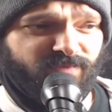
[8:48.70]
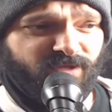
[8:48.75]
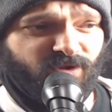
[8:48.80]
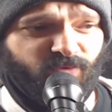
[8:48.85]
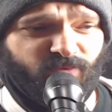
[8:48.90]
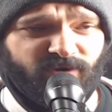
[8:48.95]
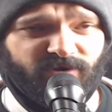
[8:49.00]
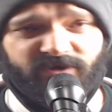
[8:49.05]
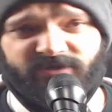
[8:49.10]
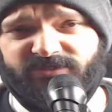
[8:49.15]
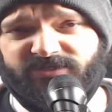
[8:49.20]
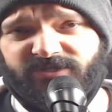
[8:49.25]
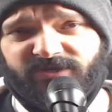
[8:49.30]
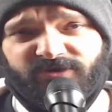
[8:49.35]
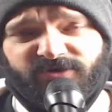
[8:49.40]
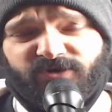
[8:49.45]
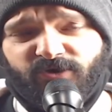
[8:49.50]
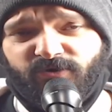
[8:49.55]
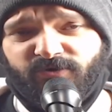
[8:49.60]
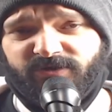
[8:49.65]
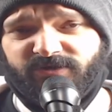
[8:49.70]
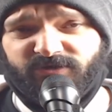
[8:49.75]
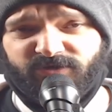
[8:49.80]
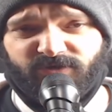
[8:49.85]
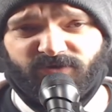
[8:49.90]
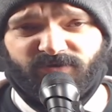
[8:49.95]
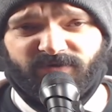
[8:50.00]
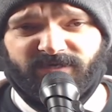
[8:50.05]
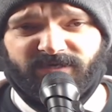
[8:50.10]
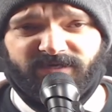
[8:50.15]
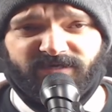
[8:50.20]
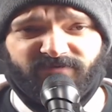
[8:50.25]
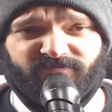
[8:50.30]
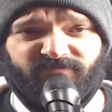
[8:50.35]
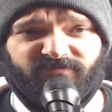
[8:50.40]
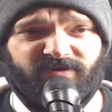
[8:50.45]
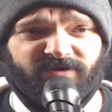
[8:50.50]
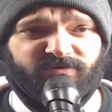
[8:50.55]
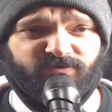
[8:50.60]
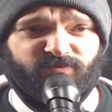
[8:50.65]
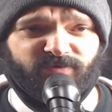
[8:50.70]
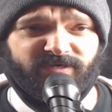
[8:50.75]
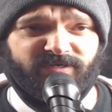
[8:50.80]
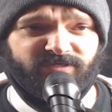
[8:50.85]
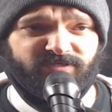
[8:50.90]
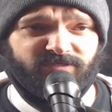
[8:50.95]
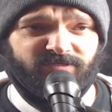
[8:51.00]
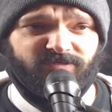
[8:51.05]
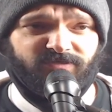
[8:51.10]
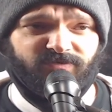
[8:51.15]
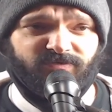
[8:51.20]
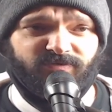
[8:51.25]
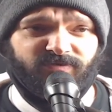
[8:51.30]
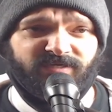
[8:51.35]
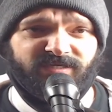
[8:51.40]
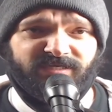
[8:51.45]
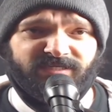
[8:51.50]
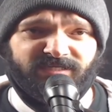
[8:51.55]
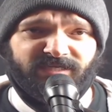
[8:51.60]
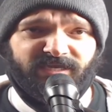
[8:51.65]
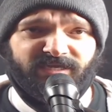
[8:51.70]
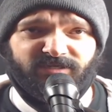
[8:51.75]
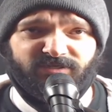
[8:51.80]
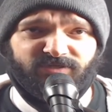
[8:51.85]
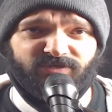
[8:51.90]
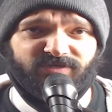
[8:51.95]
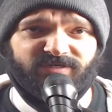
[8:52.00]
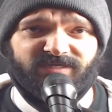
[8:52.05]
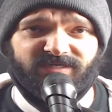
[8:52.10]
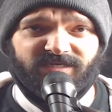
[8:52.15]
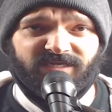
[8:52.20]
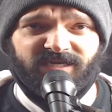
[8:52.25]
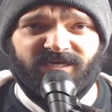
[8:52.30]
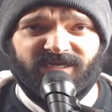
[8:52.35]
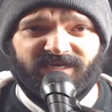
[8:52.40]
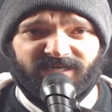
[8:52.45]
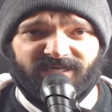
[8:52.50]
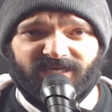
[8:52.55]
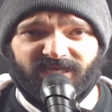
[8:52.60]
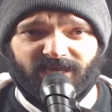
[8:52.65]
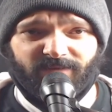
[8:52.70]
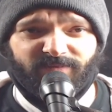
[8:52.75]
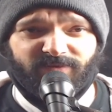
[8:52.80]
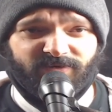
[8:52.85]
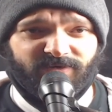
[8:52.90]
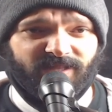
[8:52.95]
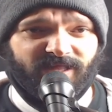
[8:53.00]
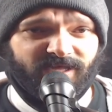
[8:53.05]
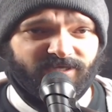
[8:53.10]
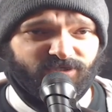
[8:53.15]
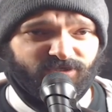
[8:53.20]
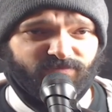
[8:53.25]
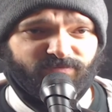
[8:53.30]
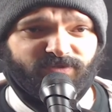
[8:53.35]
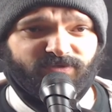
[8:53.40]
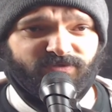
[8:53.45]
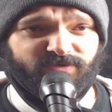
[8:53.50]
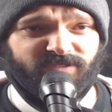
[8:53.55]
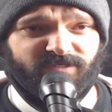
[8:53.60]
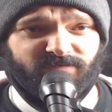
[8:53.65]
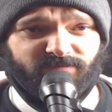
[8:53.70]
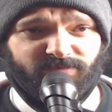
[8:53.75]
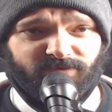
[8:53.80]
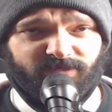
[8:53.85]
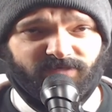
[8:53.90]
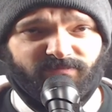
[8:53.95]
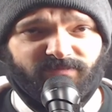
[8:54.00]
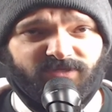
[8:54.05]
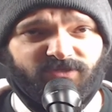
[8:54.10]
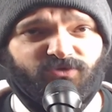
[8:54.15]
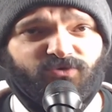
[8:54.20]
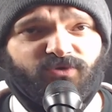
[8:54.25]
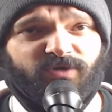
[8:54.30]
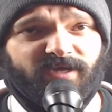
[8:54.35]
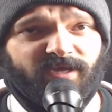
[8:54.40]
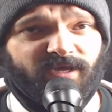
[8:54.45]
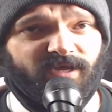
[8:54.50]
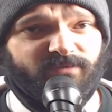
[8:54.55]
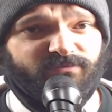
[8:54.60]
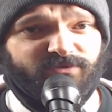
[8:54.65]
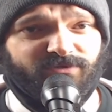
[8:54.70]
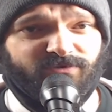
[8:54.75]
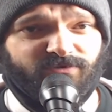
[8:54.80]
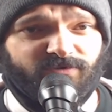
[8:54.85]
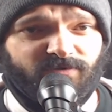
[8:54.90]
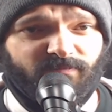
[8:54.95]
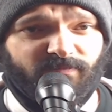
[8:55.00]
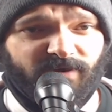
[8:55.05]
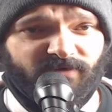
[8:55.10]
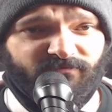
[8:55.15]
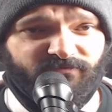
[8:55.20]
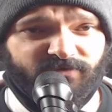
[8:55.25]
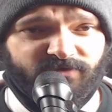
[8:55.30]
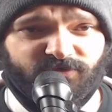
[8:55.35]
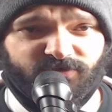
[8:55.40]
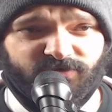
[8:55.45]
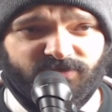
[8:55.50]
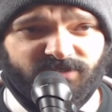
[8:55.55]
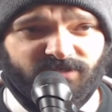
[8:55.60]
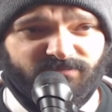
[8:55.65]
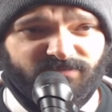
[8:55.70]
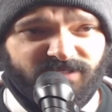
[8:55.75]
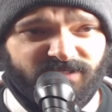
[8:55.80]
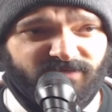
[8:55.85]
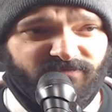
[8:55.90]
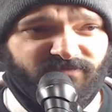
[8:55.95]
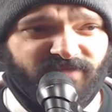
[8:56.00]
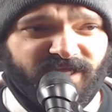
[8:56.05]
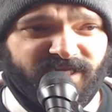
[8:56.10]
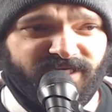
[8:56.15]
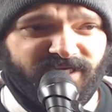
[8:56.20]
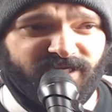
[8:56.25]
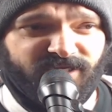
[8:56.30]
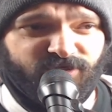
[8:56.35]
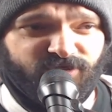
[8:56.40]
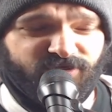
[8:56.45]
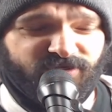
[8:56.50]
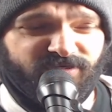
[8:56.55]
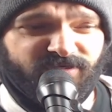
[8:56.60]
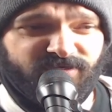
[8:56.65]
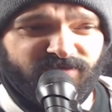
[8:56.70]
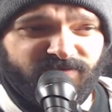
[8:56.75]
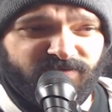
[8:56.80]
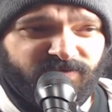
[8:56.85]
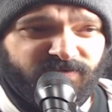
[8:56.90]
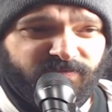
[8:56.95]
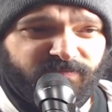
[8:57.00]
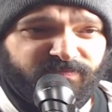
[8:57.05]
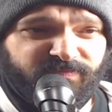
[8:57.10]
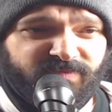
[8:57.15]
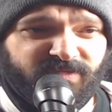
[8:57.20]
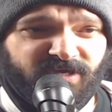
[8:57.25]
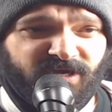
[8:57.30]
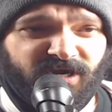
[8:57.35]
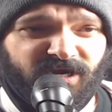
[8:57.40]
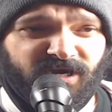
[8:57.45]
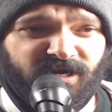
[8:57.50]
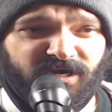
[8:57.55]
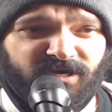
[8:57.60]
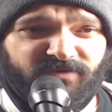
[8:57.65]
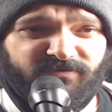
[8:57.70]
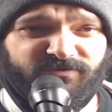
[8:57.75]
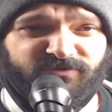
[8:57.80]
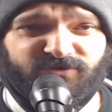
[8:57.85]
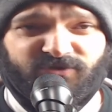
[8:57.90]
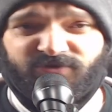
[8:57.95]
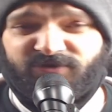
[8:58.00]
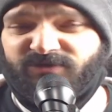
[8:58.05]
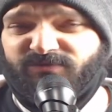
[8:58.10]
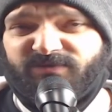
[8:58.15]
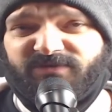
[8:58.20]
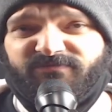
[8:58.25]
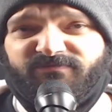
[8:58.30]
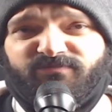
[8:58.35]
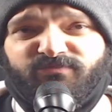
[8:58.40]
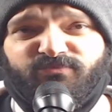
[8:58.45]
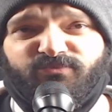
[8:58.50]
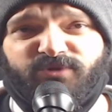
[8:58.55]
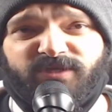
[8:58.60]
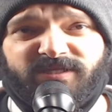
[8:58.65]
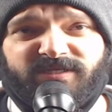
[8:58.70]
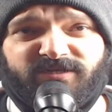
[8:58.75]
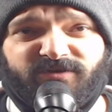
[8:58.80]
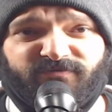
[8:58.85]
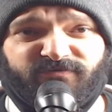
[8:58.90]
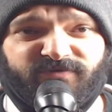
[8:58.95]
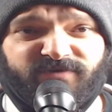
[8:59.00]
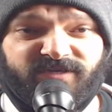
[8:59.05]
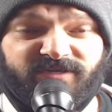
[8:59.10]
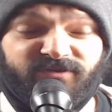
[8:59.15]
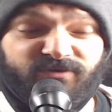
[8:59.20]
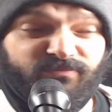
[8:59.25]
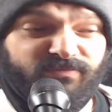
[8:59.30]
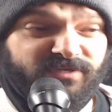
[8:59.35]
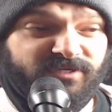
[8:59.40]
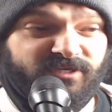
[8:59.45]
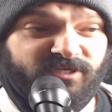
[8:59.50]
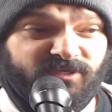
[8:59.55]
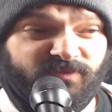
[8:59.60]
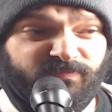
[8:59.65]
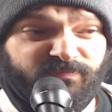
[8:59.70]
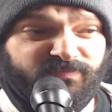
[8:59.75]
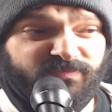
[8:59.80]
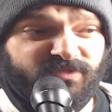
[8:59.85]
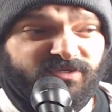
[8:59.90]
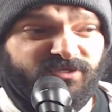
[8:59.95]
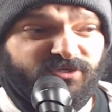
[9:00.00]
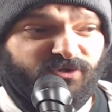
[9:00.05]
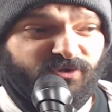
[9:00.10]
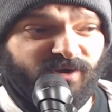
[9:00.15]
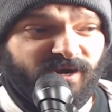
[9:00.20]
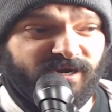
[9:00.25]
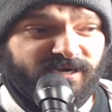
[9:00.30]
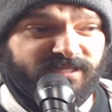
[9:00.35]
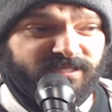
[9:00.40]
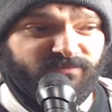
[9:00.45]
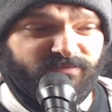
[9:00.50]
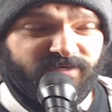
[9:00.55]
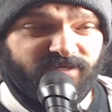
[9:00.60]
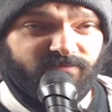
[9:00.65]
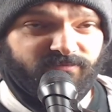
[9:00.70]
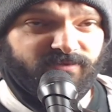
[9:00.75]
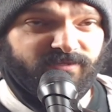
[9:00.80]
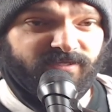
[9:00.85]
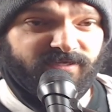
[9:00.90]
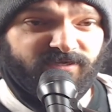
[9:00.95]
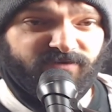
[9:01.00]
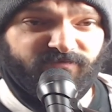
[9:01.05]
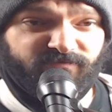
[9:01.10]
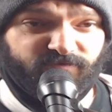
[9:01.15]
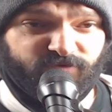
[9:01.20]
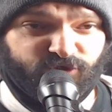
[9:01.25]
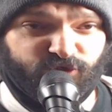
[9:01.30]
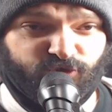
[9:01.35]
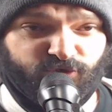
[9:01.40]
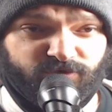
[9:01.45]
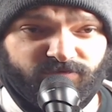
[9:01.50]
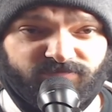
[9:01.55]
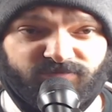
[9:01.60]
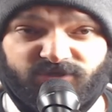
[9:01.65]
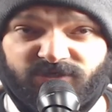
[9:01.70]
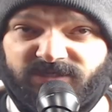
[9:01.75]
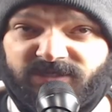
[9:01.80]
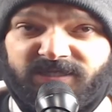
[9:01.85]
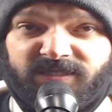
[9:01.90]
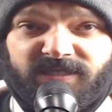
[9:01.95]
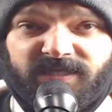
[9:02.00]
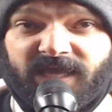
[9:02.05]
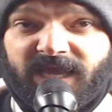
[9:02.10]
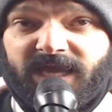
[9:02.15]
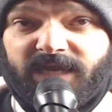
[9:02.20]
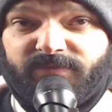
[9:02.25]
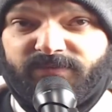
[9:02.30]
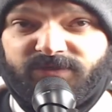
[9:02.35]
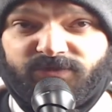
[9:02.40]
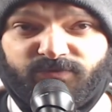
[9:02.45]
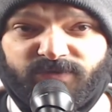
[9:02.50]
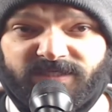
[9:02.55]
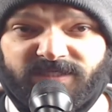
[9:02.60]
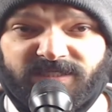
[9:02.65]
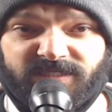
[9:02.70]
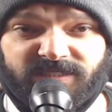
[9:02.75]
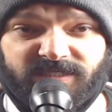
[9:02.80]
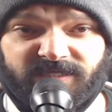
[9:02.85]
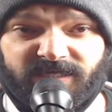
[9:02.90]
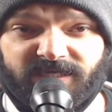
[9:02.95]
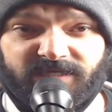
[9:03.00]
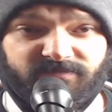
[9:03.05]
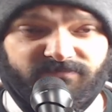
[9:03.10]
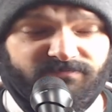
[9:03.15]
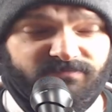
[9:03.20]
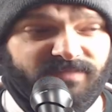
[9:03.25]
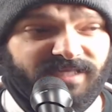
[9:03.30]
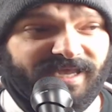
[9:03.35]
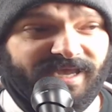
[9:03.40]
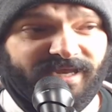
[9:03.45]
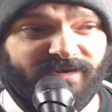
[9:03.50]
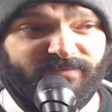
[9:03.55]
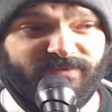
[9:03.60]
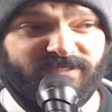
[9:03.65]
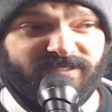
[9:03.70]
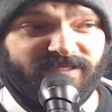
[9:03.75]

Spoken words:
whereas they're going to go ahead and find ways to take certain chemical attributes and put them into a capsule or a beverage or something of that nature. So it'll be really different. It'll be, you know, highly manipulated for sure, just like the cannabis we see today. Cannabis